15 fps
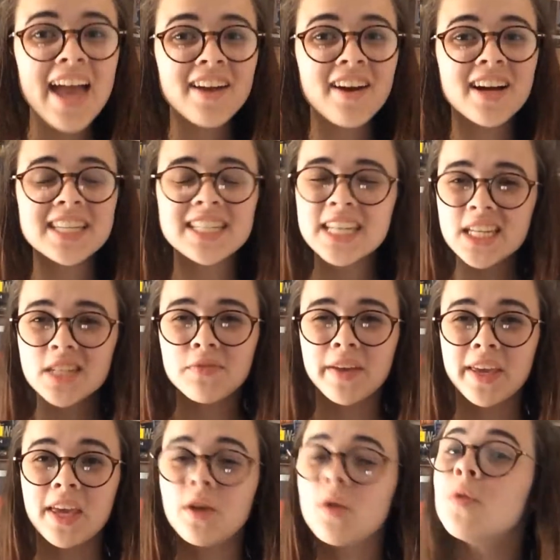Hey guys, it's
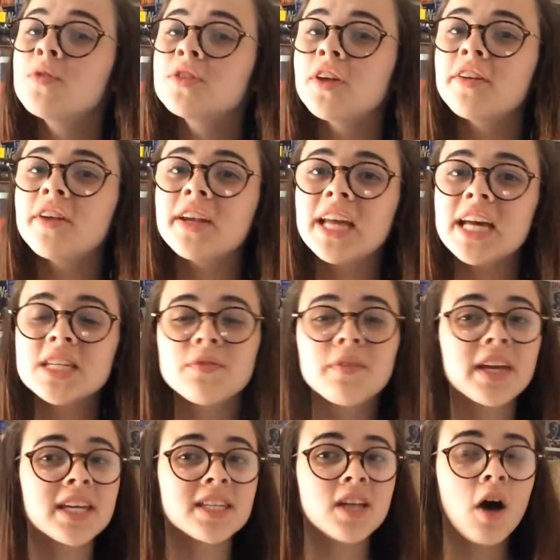Vicky, also known as
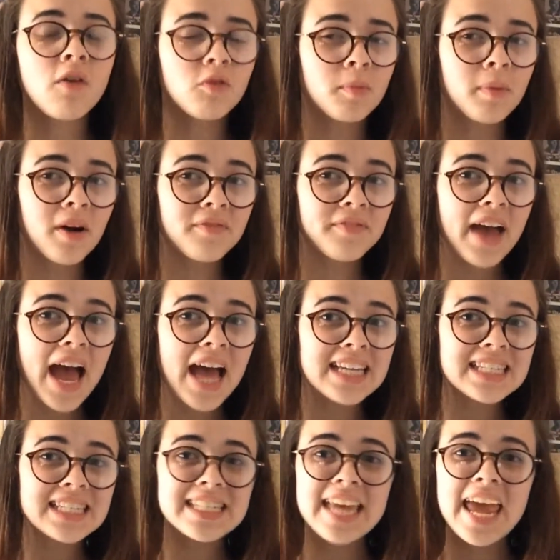Vicky's a Hufflepuff,
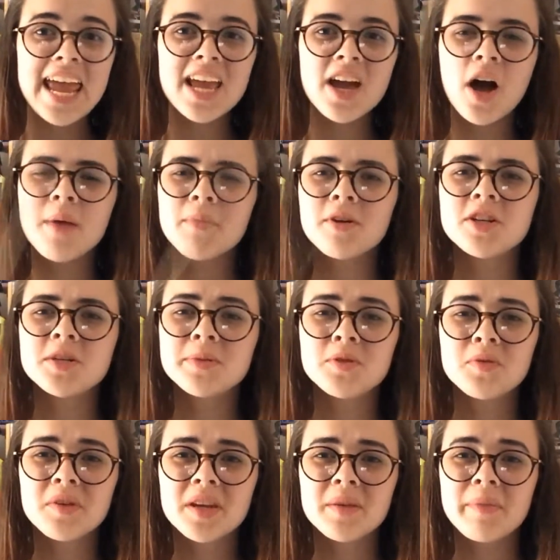and today I'm going to be
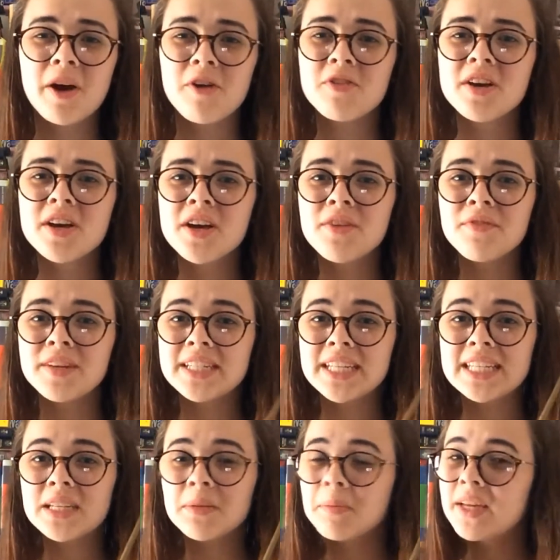talking about
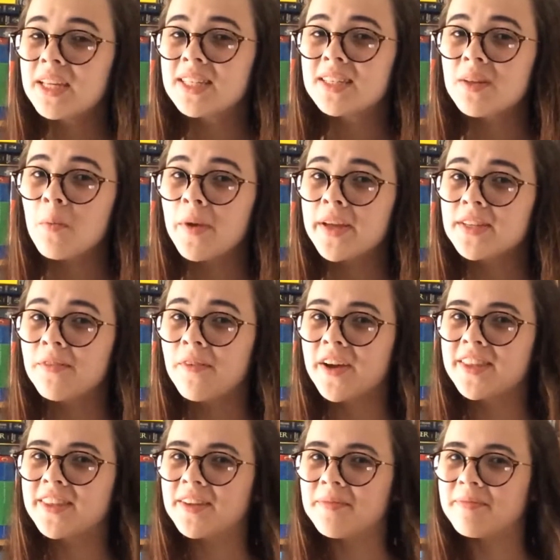Fantastic Beasts and where to
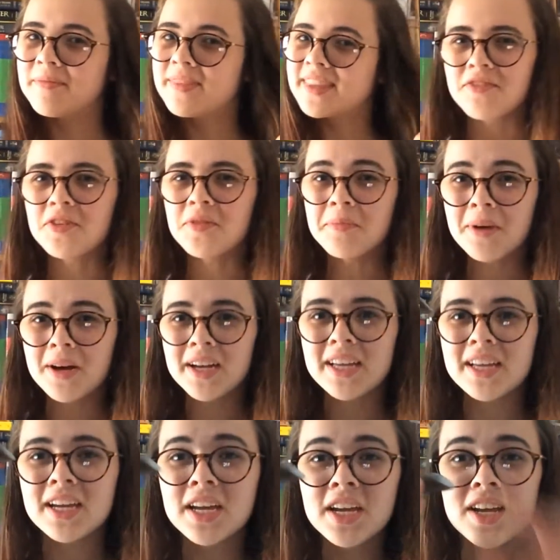find them. I've got
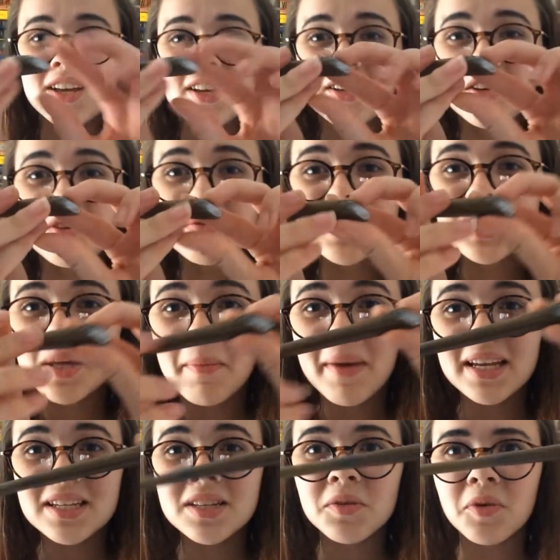my Newt
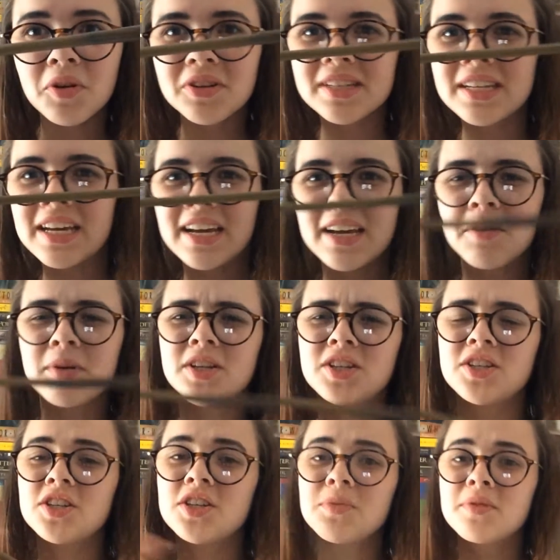Scamander wand here,
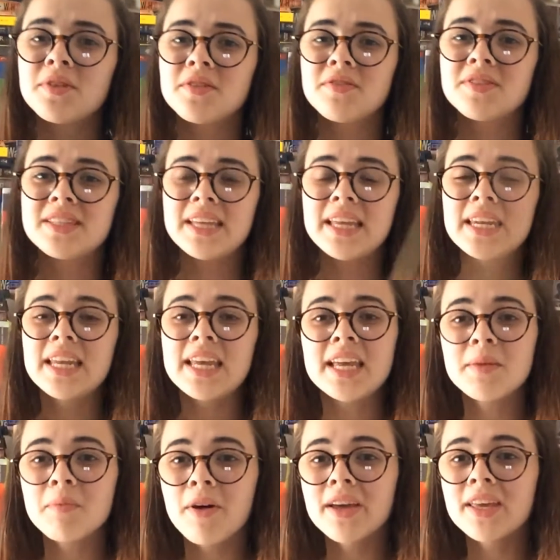which you would have seen
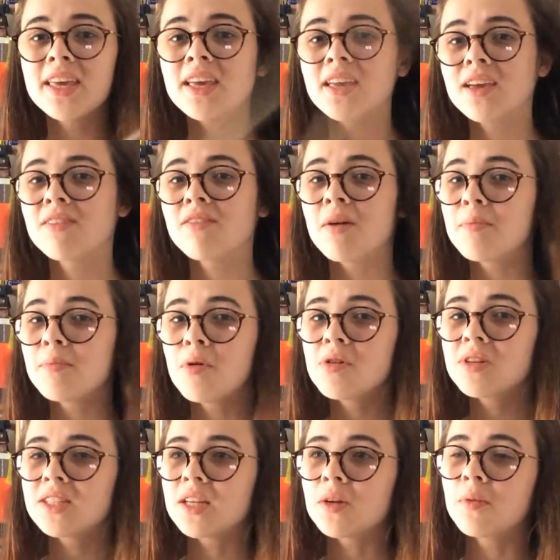in my Geek Gear
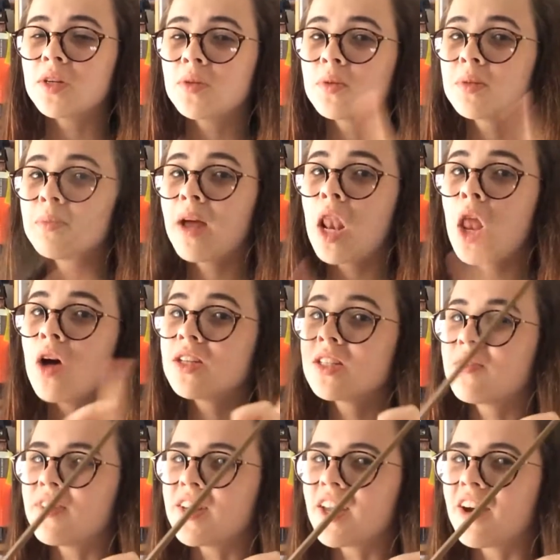unboxing, which was my
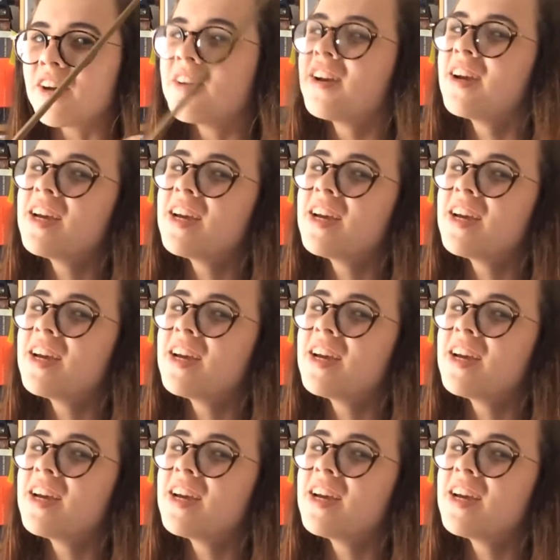last video,